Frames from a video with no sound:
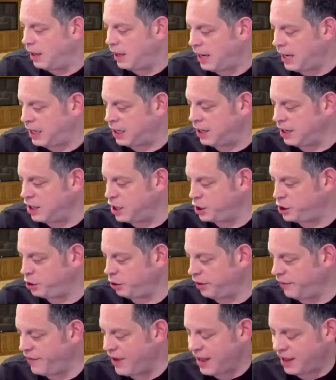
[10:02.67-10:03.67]
an initial
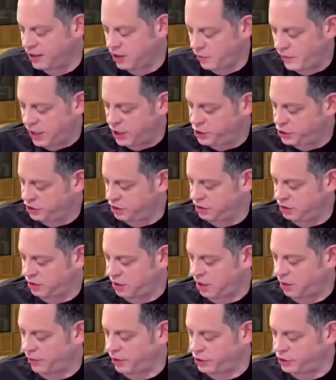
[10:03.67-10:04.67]
evaluation, and
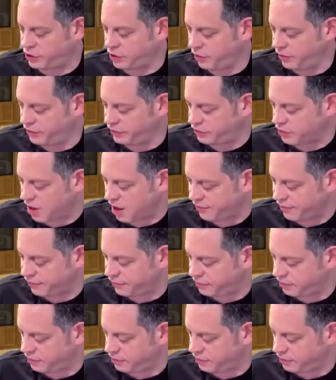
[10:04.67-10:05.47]
I want to show this off.